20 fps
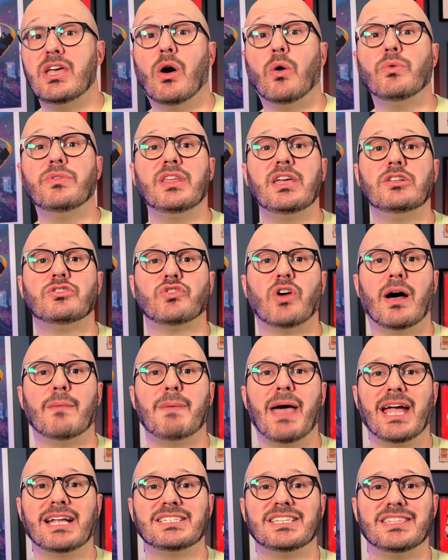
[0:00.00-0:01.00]
only
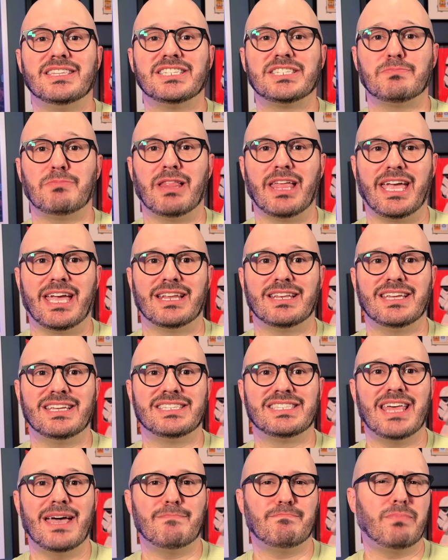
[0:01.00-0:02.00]
drawback to this plan is
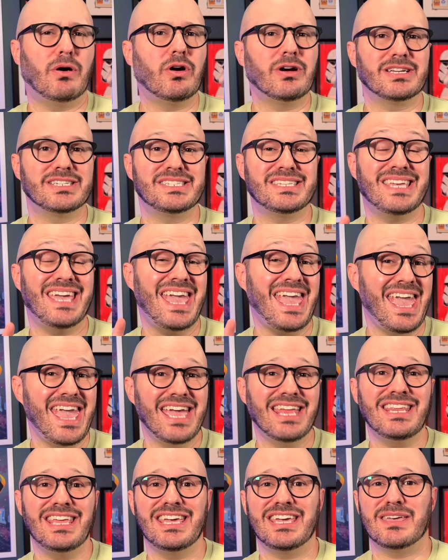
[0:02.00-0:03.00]
that parks
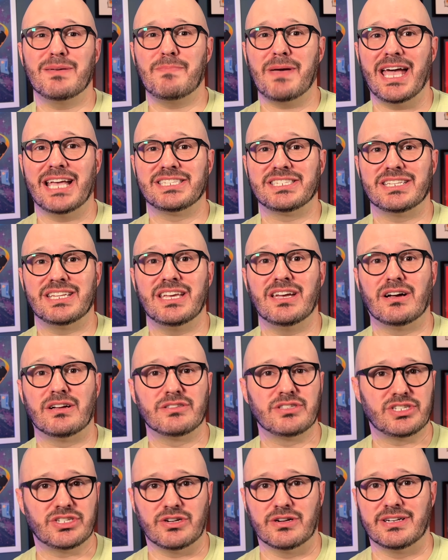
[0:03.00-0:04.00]
can hit capacity on
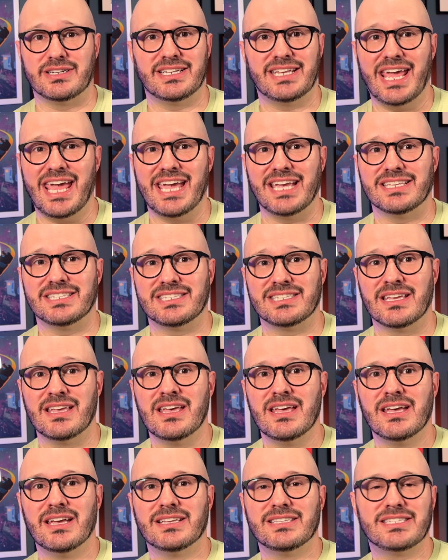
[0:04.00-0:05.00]
certain days,
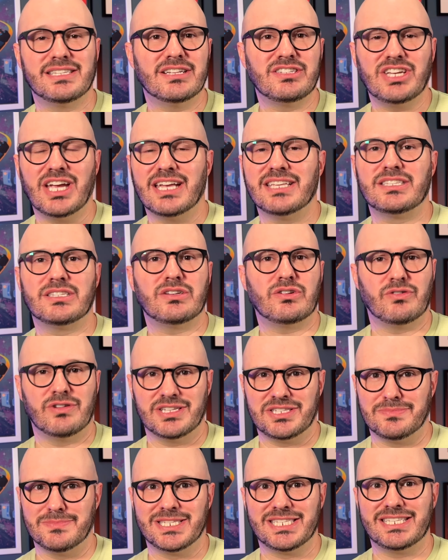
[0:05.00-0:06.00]
such as
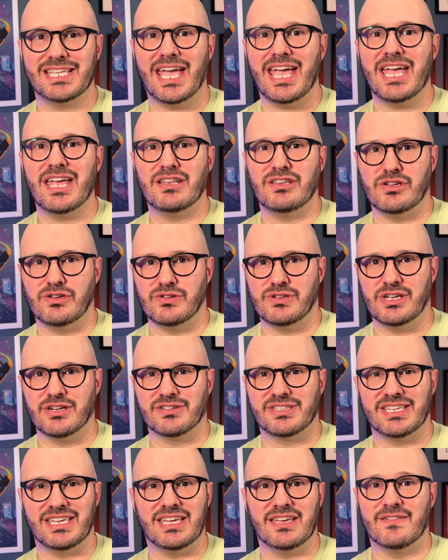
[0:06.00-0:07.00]
Christmas Day, New
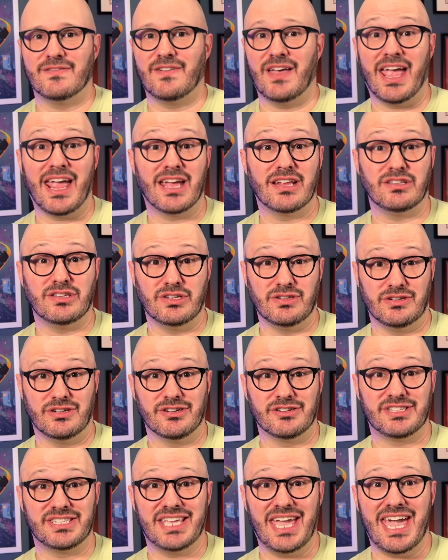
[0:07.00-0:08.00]
Year's Eve, and New
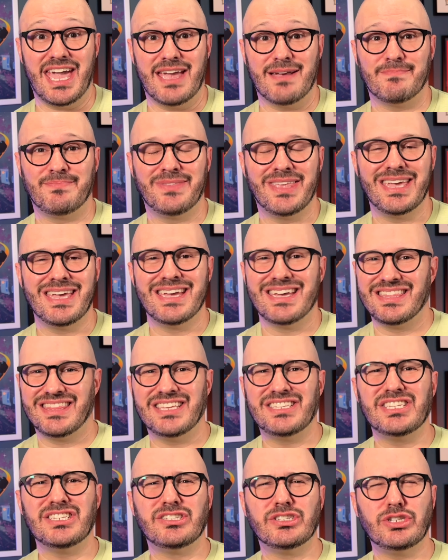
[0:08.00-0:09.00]
Year's Day.
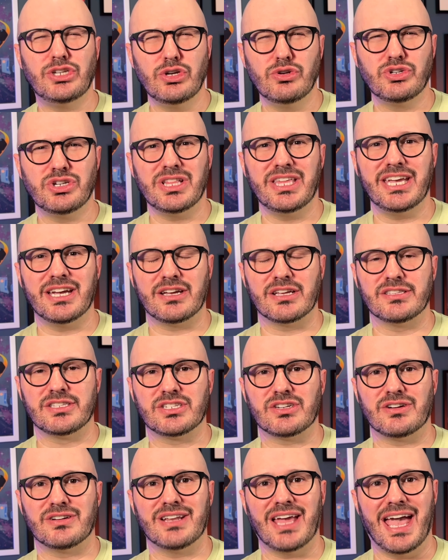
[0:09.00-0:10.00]
This is usually a
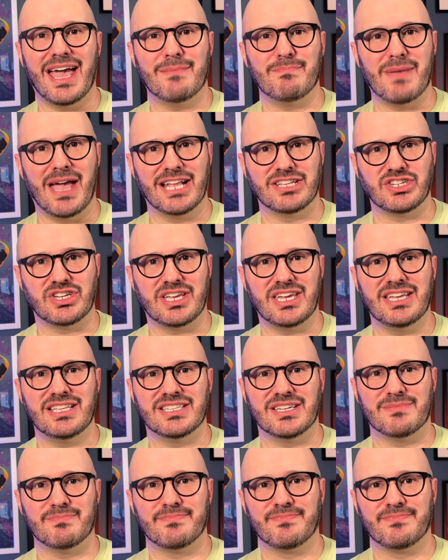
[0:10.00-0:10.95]
concern at Magic Kingdom.